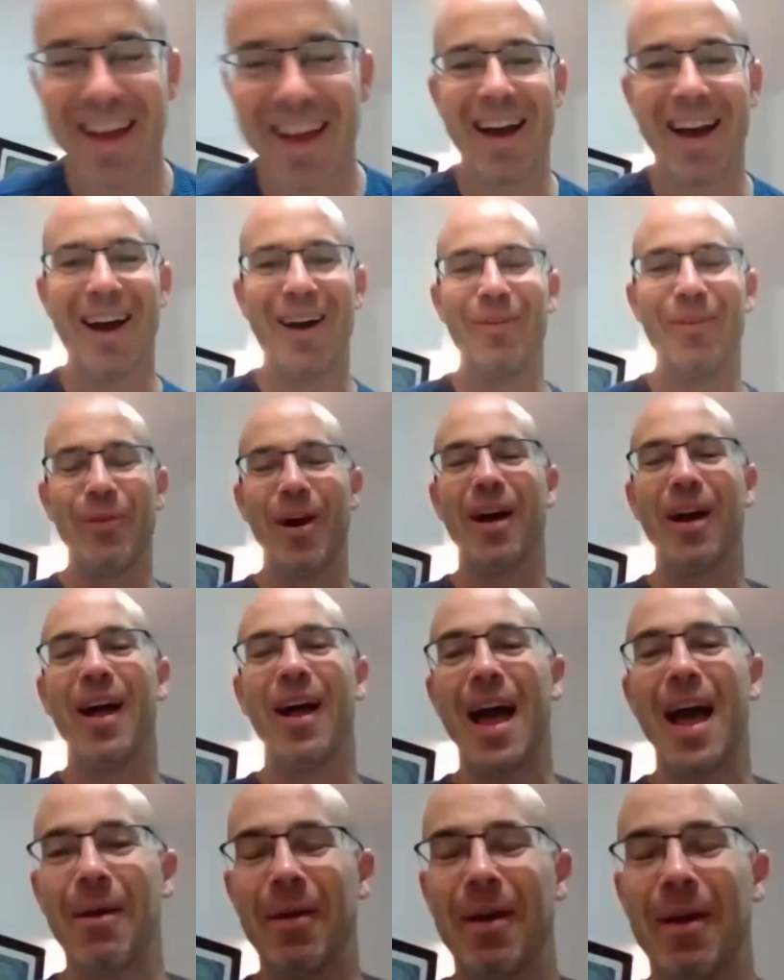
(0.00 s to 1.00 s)

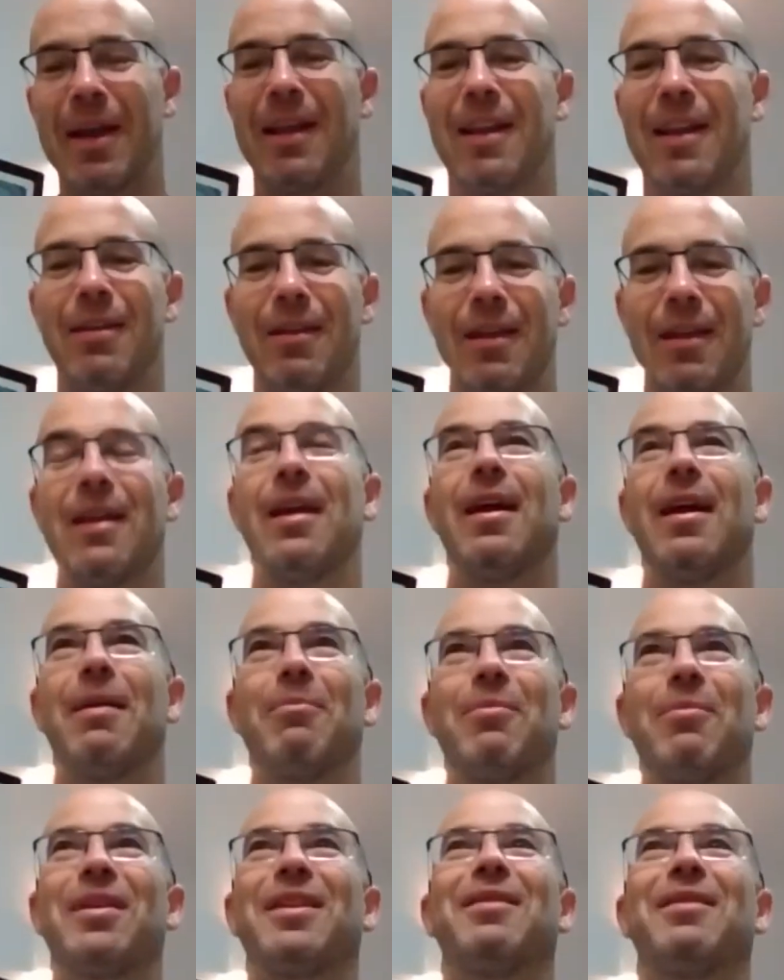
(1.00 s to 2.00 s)
But
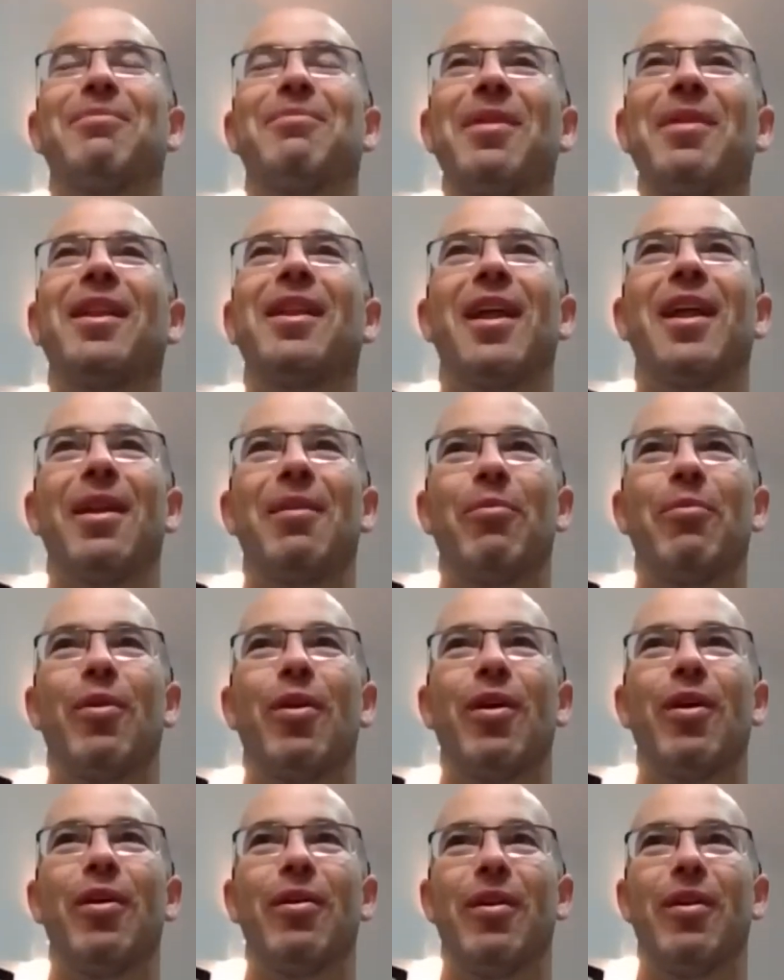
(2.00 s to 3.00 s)
to be a little
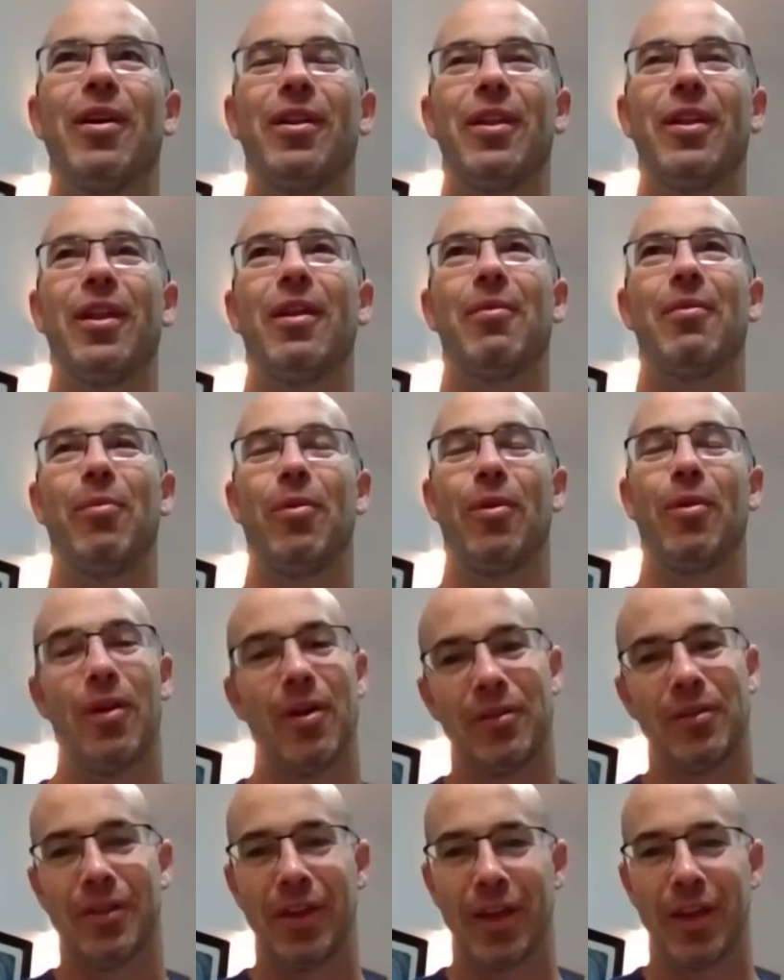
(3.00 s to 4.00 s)
more
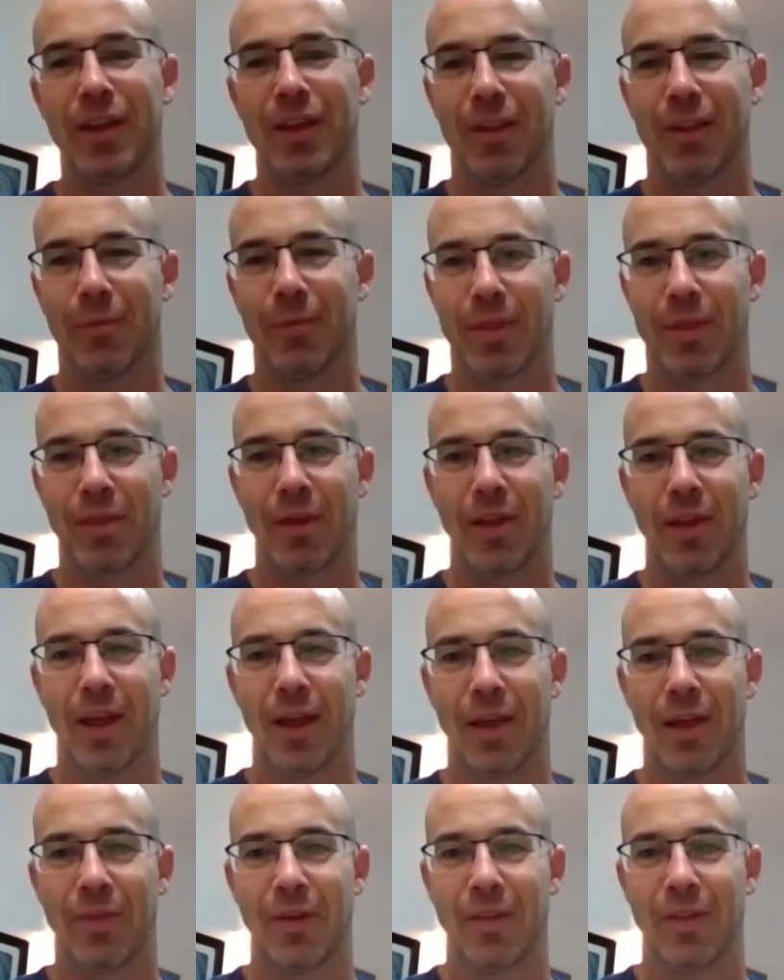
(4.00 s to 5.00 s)
articulate with it,
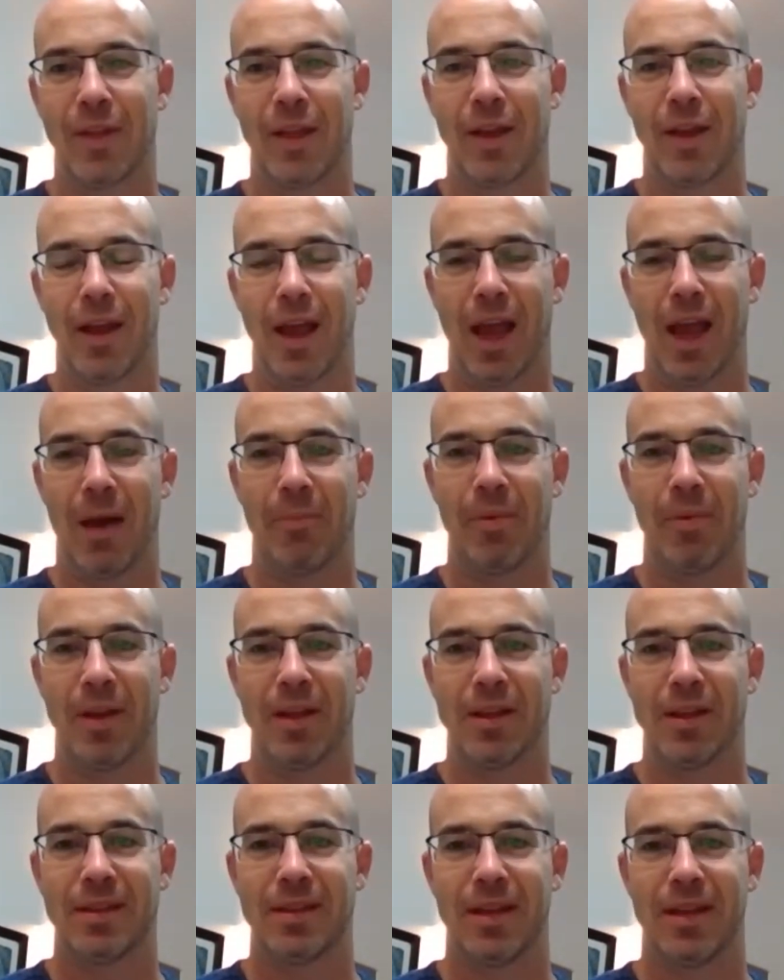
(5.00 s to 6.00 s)
I think that
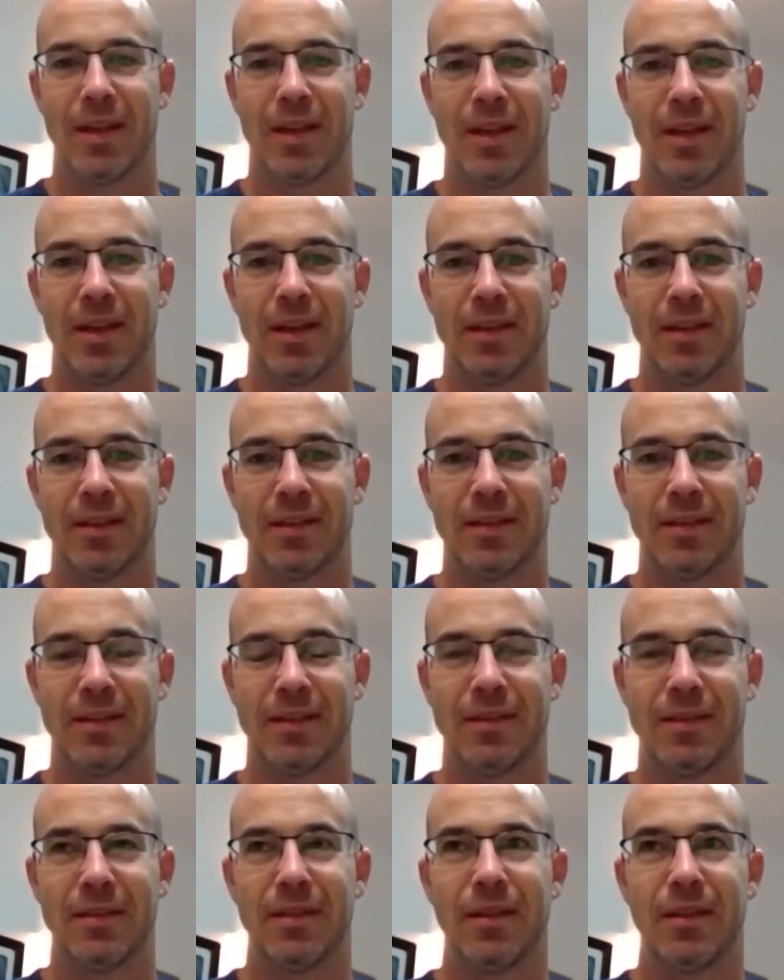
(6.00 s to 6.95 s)
happiness is,